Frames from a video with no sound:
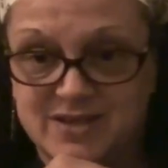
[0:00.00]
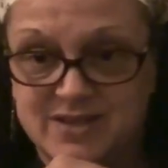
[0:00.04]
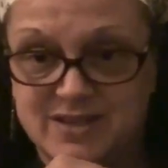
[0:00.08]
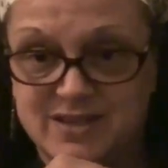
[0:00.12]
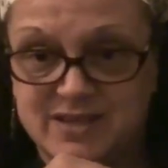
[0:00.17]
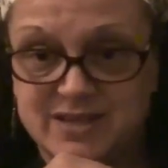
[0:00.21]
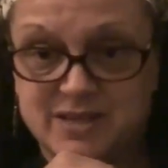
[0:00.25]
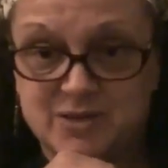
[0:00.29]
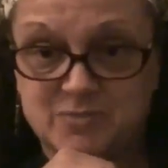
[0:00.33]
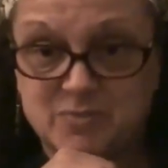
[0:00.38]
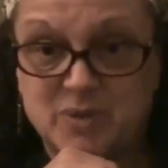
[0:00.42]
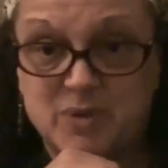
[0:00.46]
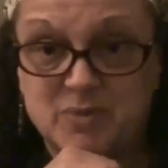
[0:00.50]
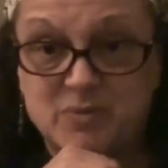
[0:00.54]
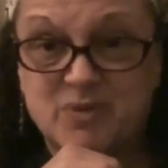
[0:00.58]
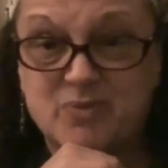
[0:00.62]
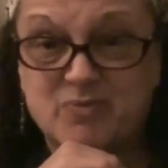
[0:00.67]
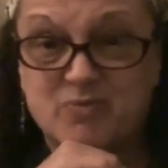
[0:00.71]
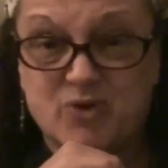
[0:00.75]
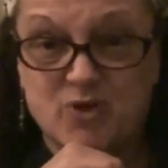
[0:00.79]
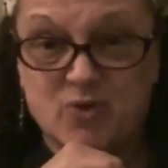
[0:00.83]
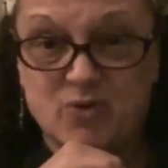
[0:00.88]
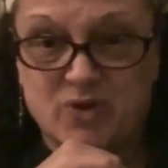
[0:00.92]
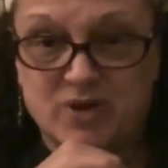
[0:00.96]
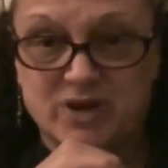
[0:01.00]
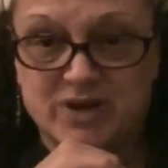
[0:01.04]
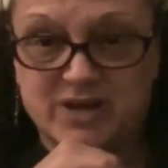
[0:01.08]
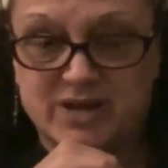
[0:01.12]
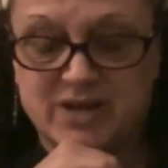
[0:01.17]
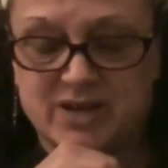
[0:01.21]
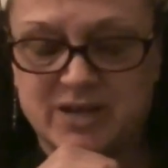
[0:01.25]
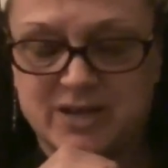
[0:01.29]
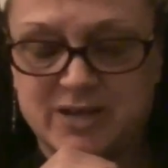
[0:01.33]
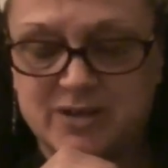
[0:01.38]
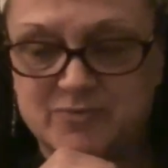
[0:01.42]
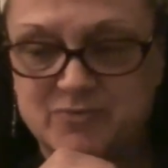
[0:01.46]
like it might be broken
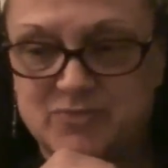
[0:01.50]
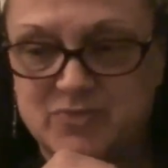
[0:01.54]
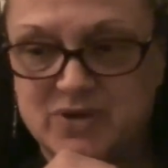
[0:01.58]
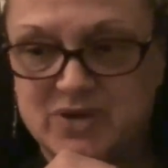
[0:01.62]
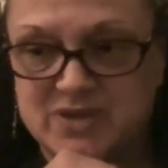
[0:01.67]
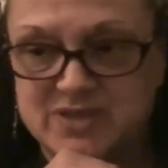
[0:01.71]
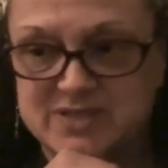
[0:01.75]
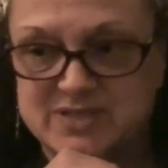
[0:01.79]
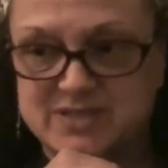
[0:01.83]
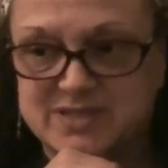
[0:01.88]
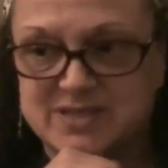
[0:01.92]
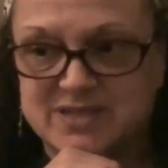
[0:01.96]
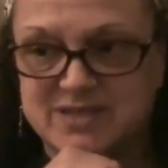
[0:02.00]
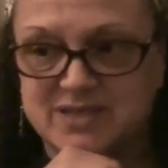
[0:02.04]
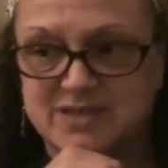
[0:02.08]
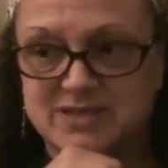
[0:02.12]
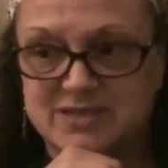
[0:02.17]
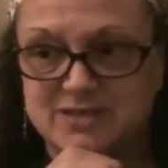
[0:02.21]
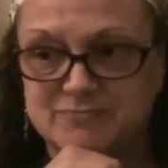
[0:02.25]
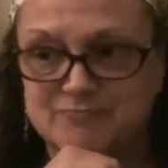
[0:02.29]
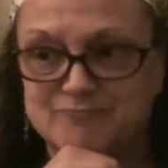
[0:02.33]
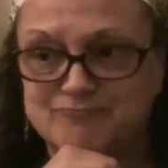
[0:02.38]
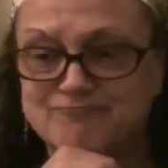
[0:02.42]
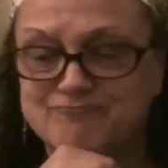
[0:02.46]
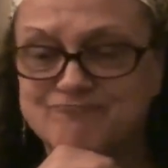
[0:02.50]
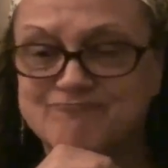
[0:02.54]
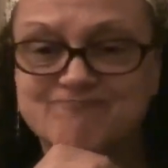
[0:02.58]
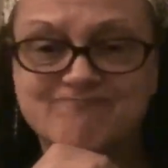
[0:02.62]
again, but um,